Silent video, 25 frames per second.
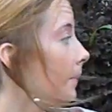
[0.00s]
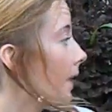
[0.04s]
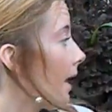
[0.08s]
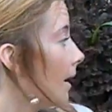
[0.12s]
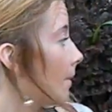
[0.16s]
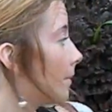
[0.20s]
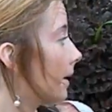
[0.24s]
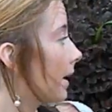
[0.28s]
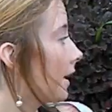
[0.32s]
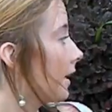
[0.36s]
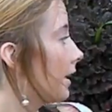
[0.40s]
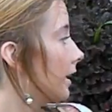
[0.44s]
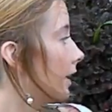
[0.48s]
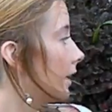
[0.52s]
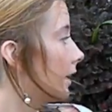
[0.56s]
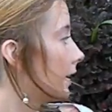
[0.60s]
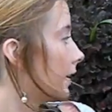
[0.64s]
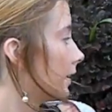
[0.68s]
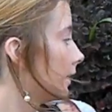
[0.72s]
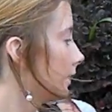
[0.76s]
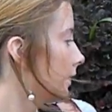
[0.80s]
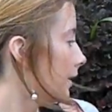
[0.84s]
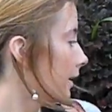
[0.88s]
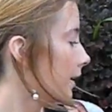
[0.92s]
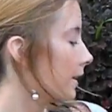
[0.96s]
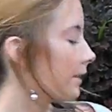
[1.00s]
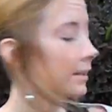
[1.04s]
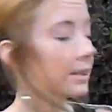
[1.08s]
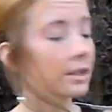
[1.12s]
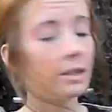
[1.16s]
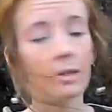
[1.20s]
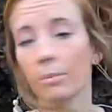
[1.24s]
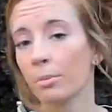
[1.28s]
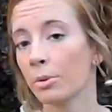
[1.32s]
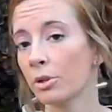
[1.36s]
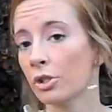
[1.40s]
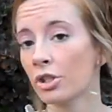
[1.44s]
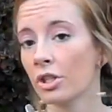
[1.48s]
Got my nice
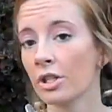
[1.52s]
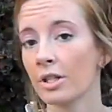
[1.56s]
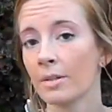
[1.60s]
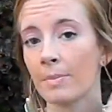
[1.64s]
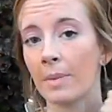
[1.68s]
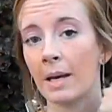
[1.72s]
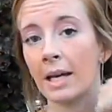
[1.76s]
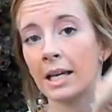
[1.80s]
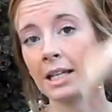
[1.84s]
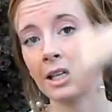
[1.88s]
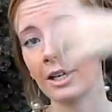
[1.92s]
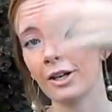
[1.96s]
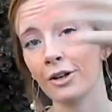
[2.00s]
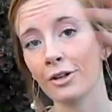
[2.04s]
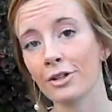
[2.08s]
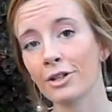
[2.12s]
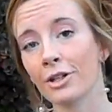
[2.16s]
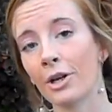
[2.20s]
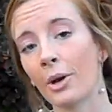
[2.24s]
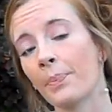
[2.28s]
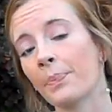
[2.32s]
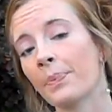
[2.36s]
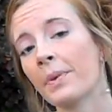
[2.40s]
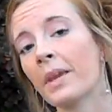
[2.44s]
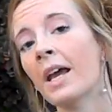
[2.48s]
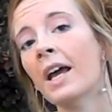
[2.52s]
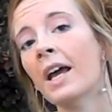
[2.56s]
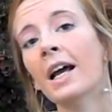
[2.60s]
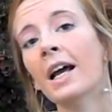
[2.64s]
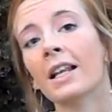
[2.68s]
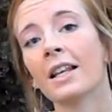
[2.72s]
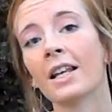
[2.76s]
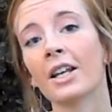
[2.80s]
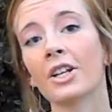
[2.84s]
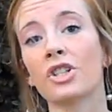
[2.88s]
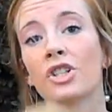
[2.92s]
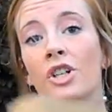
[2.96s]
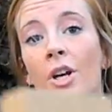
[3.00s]
little bushes back here. So
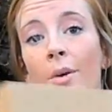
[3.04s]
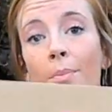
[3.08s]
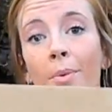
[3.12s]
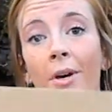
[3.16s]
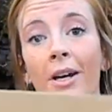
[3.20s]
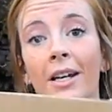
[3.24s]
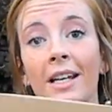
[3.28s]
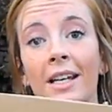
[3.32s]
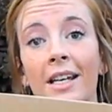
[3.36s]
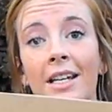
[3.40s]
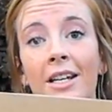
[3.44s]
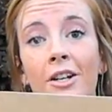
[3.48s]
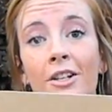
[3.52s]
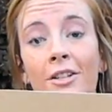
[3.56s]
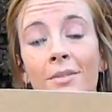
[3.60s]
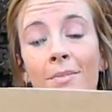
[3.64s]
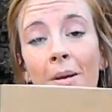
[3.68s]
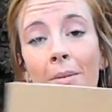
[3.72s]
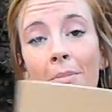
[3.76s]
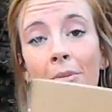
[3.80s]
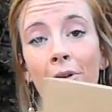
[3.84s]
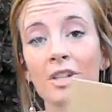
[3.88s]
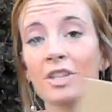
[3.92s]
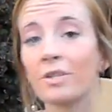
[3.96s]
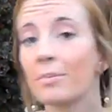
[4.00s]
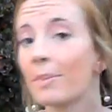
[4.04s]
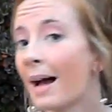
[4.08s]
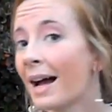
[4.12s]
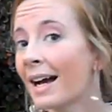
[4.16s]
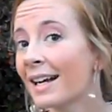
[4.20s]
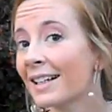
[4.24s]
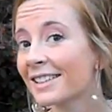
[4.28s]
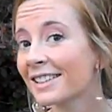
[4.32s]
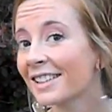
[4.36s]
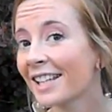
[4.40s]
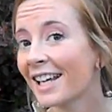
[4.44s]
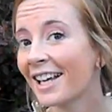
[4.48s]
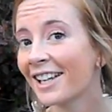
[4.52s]
let's jump right in. Here's my
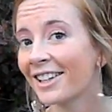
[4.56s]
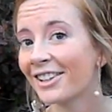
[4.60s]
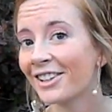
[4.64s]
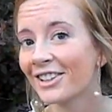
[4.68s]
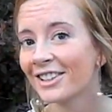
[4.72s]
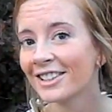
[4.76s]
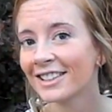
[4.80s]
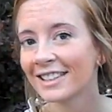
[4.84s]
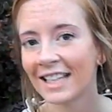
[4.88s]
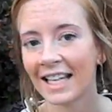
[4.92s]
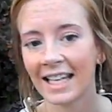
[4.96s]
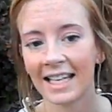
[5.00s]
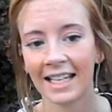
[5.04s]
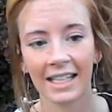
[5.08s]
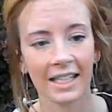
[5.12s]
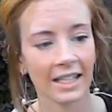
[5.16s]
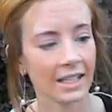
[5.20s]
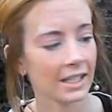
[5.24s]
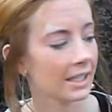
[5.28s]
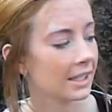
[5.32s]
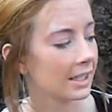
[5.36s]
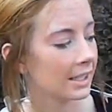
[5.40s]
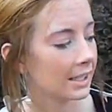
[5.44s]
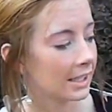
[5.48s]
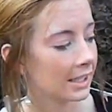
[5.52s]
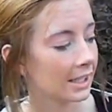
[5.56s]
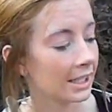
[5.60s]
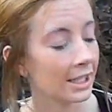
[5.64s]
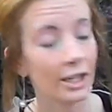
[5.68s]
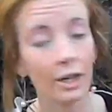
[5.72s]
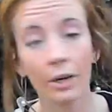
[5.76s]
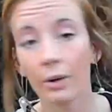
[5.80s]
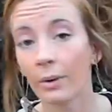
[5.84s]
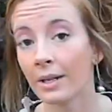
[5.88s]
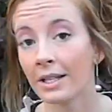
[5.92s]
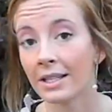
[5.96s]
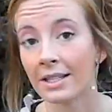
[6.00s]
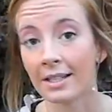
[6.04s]
Birchbox. It looks like it
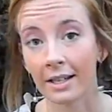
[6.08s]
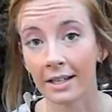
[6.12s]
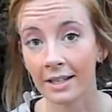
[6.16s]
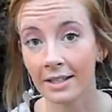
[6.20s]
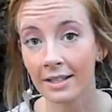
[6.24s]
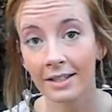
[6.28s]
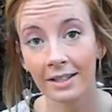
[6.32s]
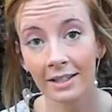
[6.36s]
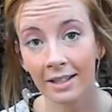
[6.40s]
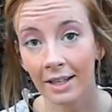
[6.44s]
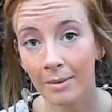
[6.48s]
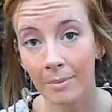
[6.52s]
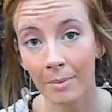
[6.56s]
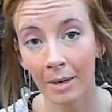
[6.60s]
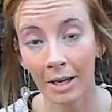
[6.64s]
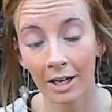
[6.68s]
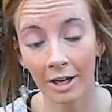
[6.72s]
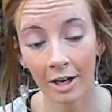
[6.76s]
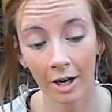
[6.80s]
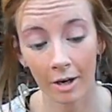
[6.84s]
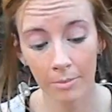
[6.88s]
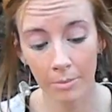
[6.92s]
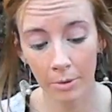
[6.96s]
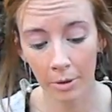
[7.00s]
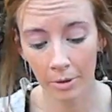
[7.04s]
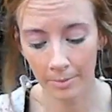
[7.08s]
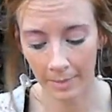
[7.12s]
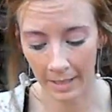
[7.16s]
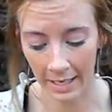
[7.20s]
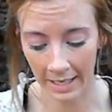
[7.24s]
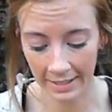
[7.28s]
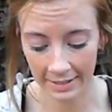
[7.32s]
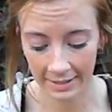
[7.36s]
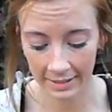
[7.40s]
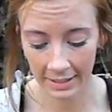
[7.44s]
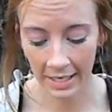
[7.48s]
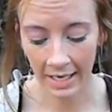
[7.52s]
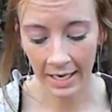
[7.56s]
always does in my cardboard
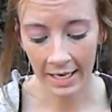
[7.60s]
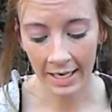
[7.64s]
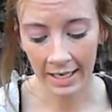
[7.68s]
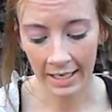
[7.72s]
box.